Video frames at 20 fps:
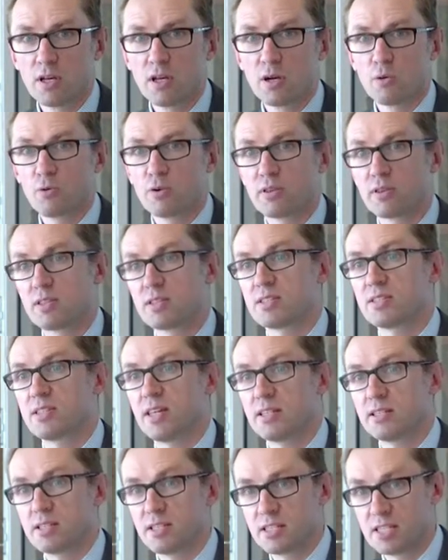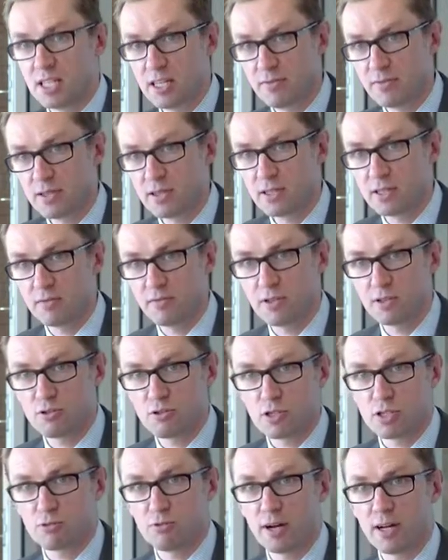with the sensitivity of
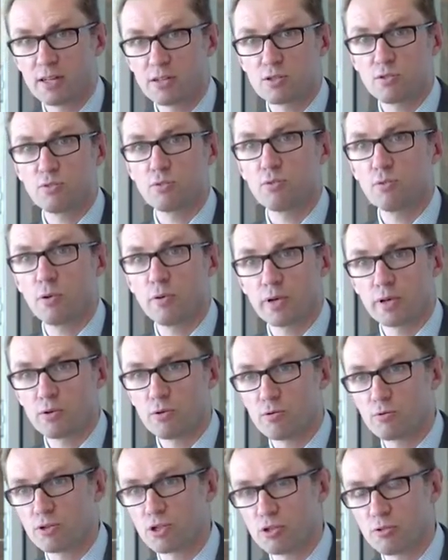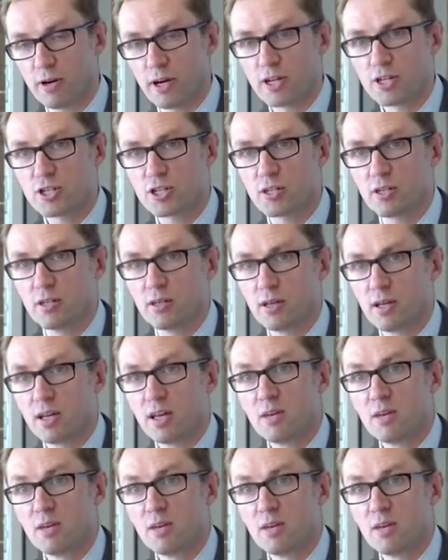interest rates, or what we call duration,